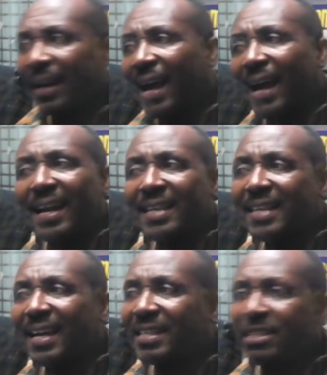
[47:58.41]
and
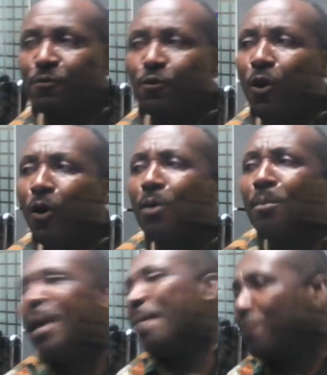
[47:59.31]
executive war
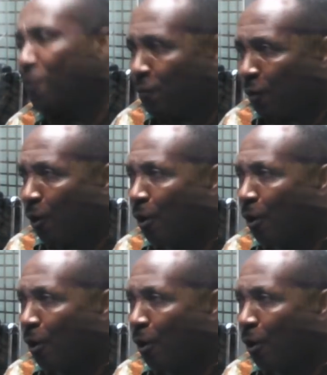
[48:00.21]
baby for fraud.